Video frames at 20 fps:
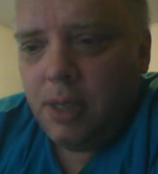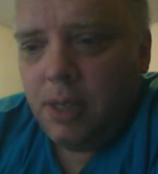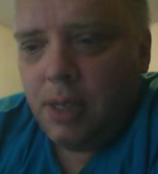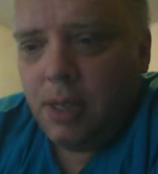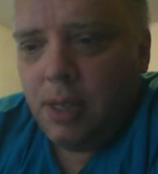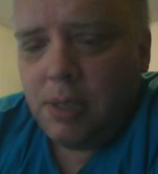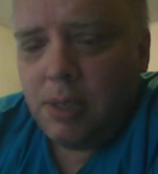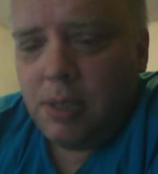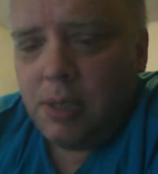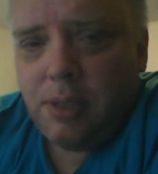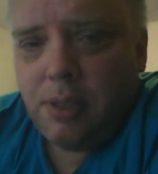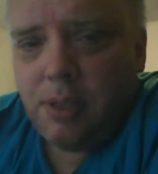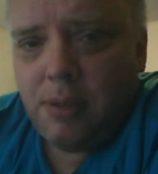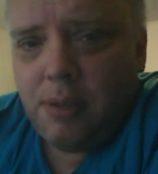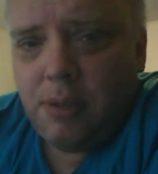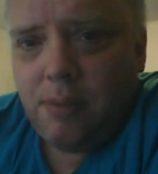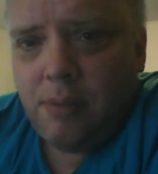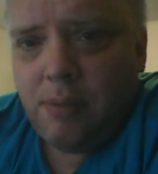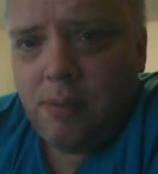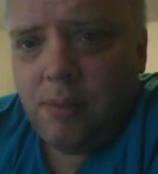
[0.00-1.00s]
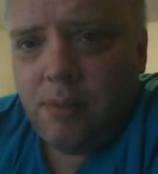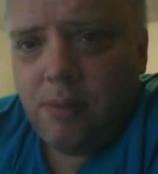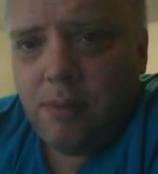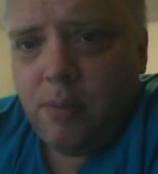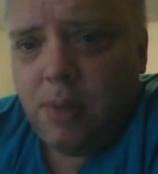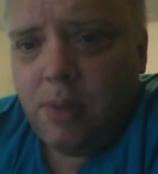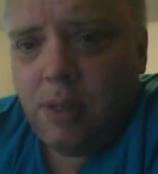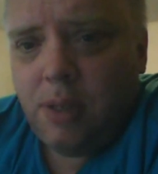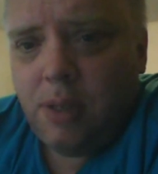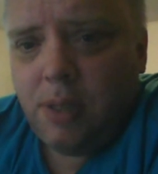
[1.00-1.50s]
That's
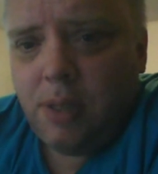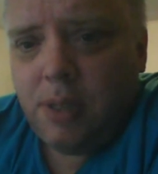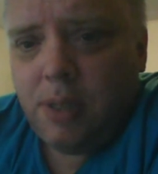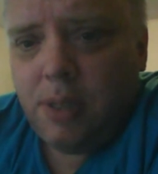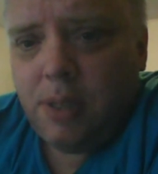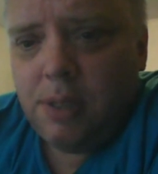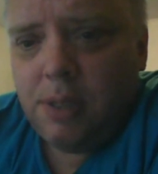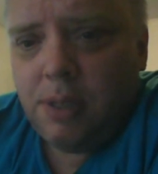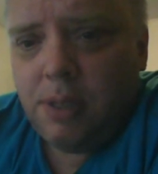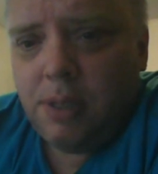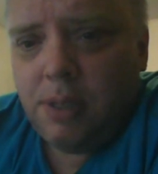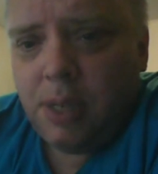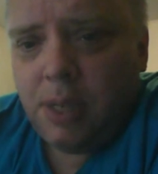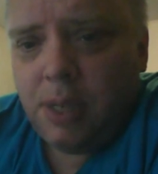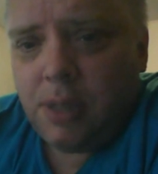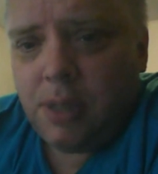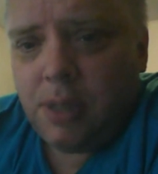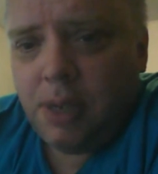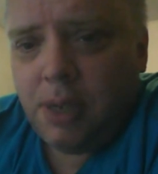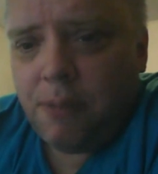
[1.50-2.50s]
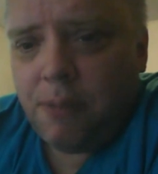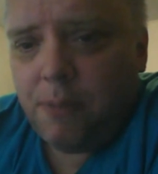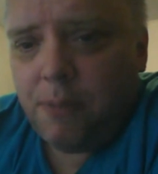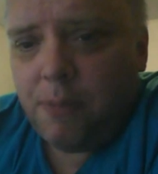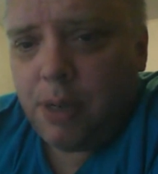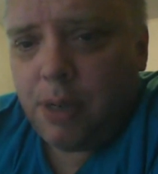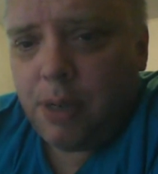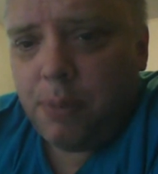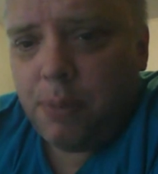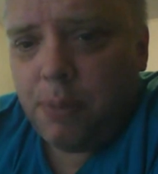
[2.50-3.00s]
one of the things that makes life
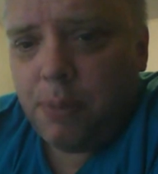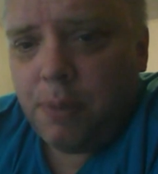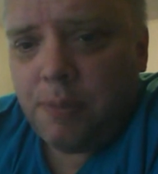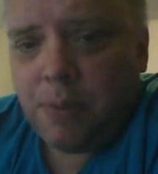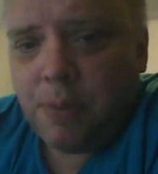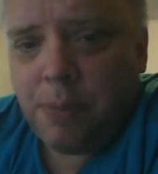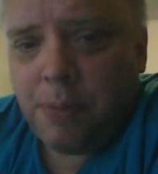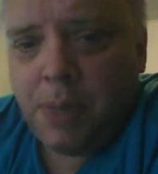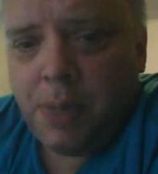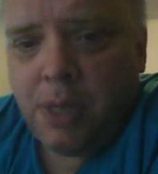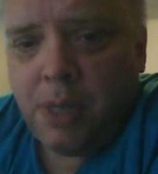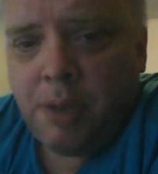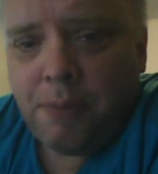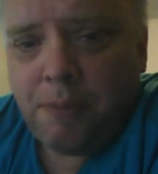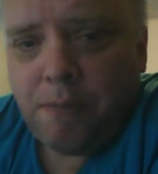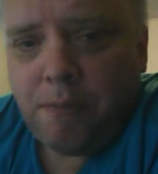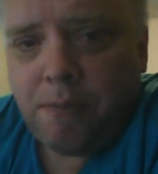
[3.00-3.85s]
bearable for me.